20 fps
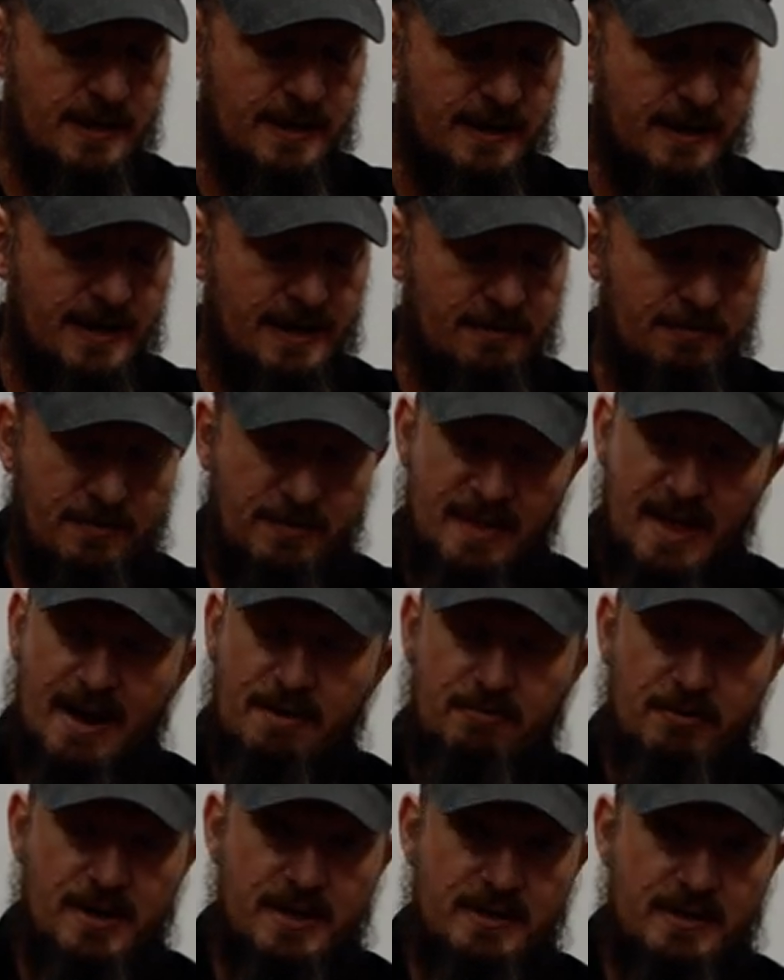And for
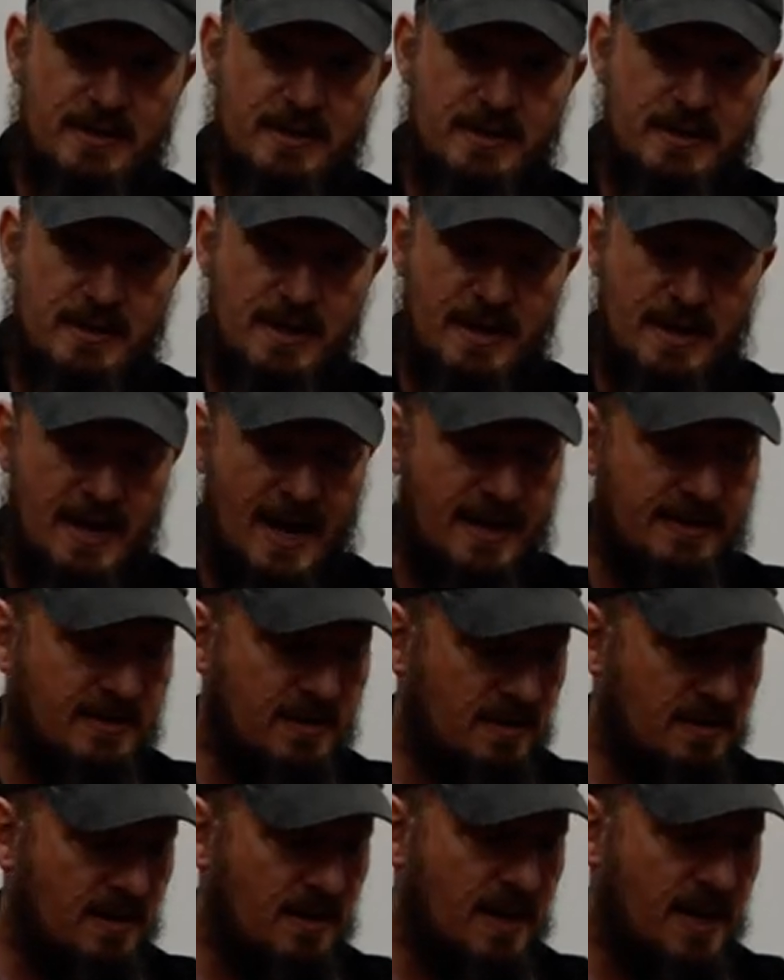that reason, I
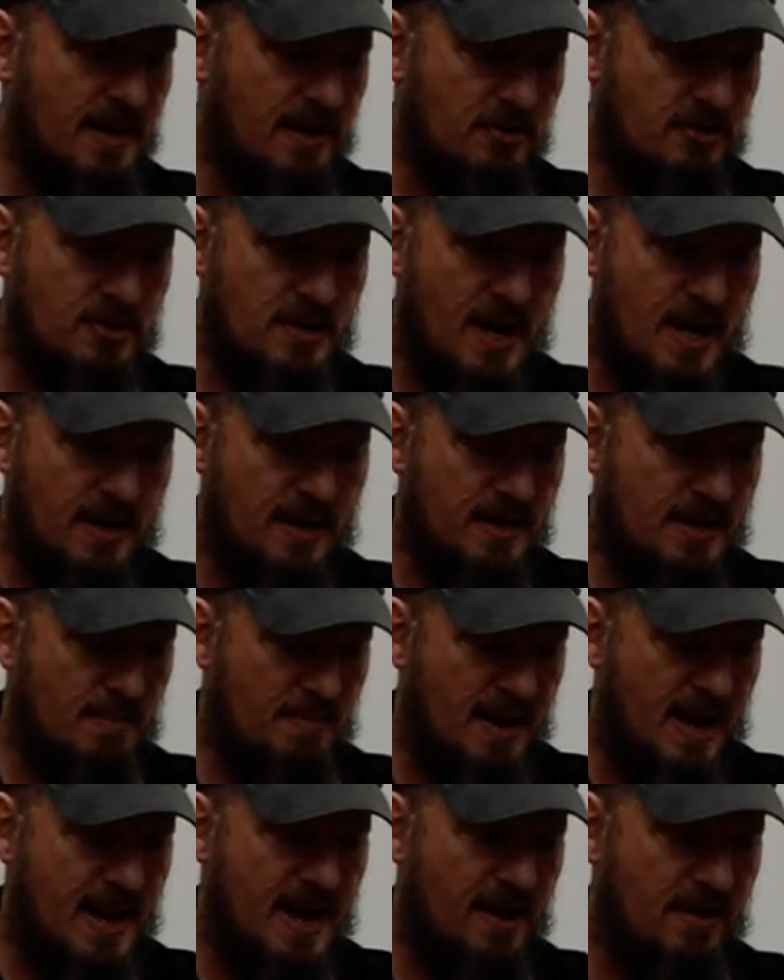tend to like a shotgun
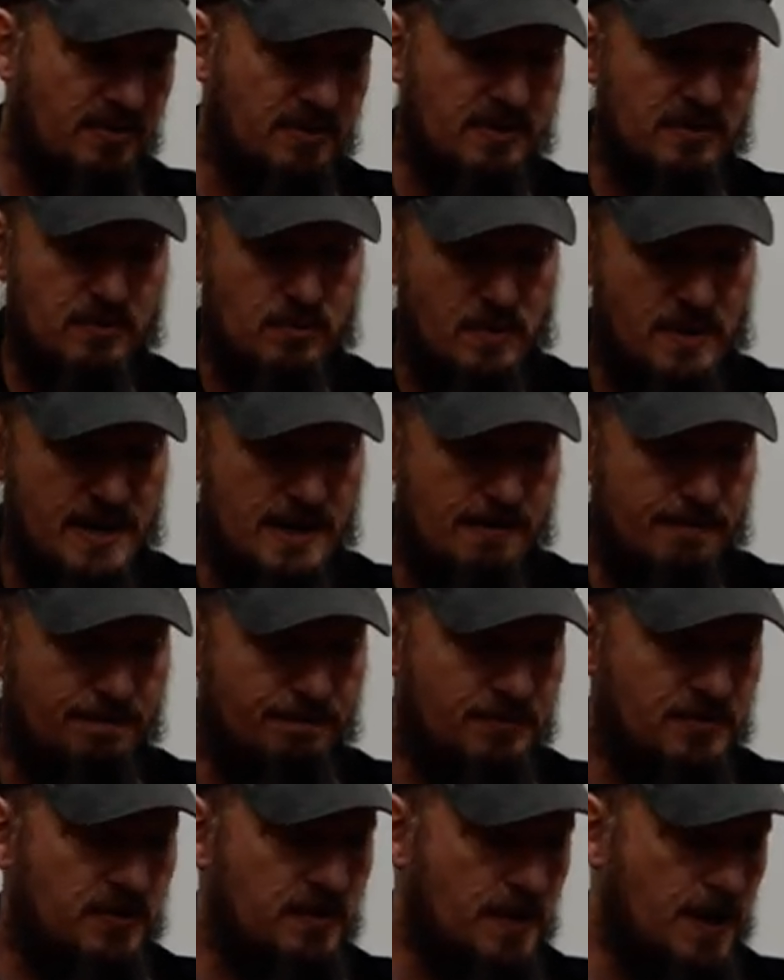at my house as
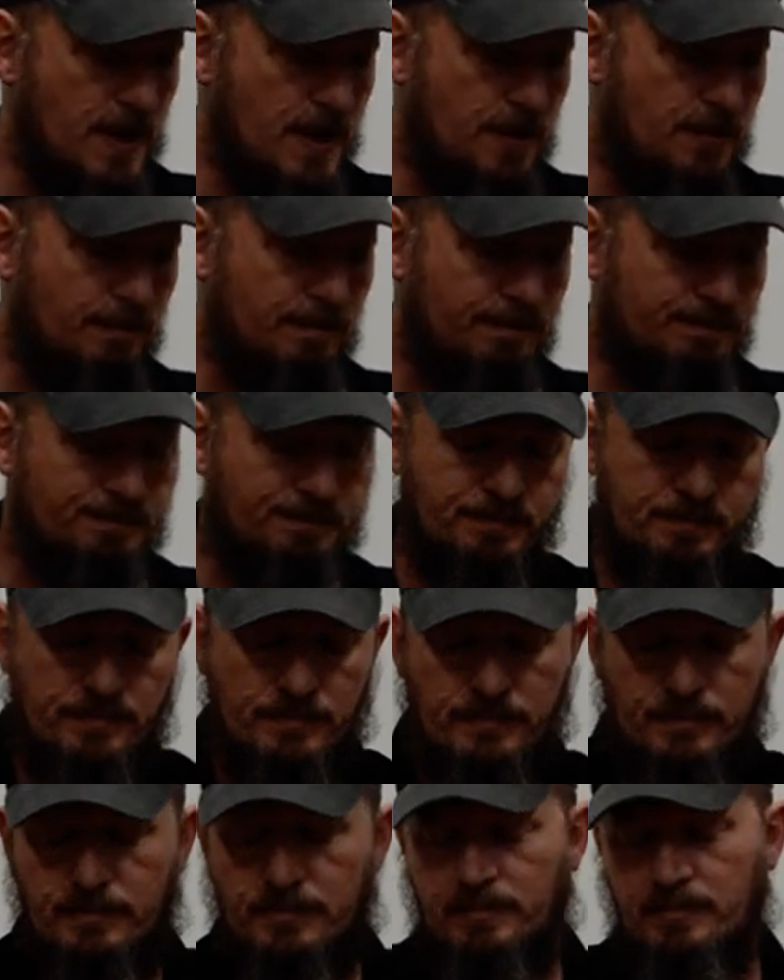well. So
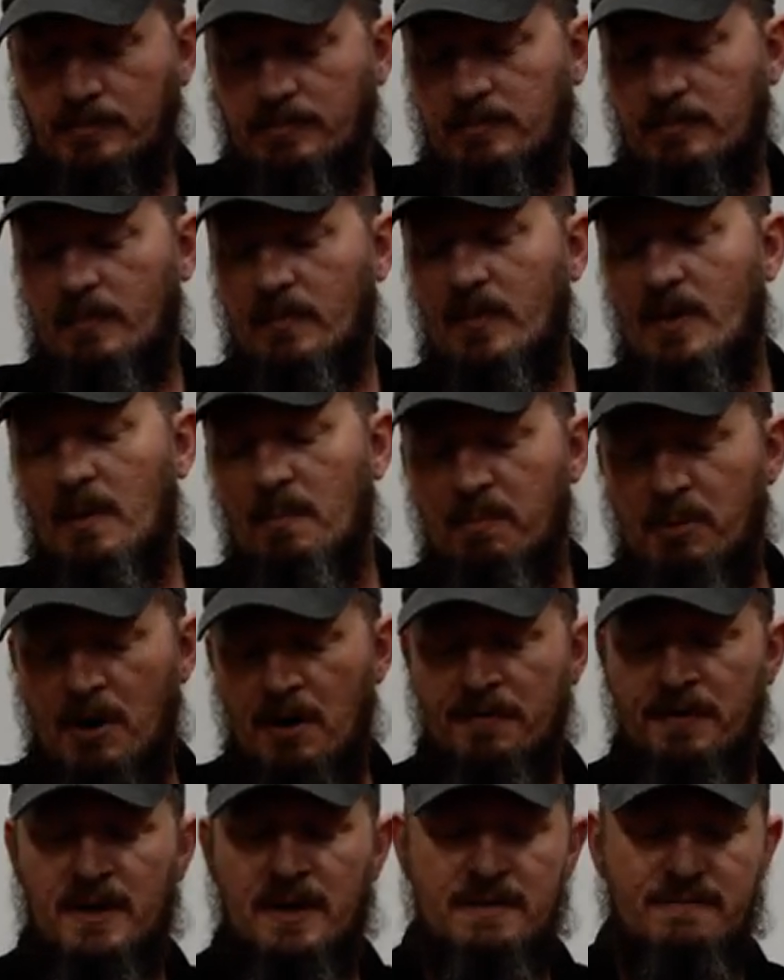
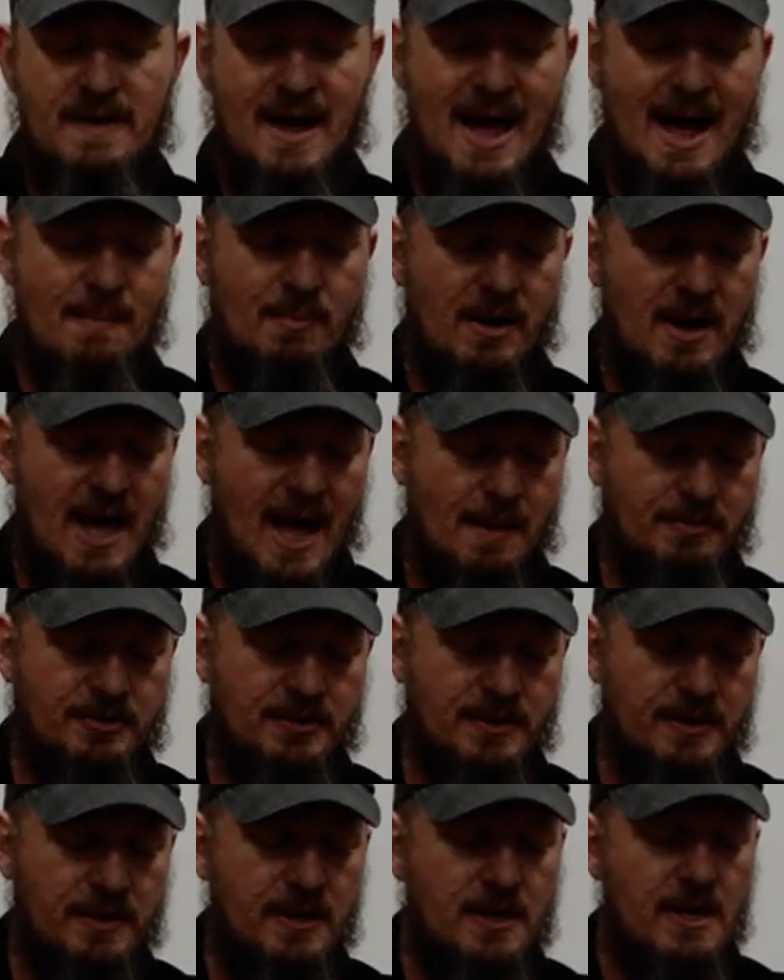perfectly viable
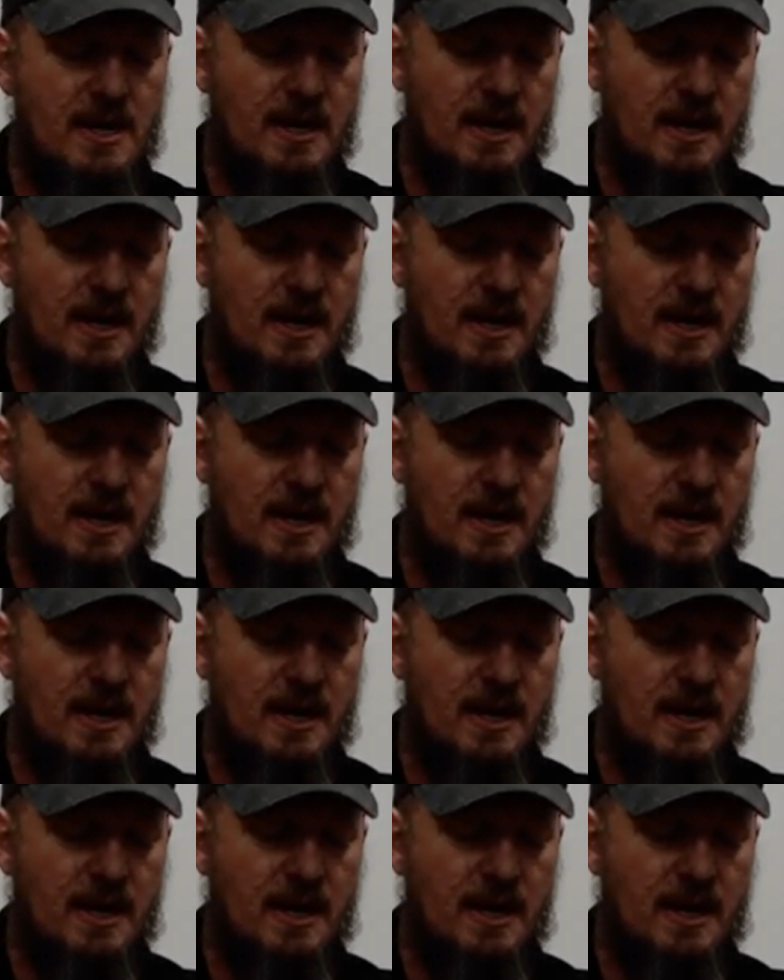option.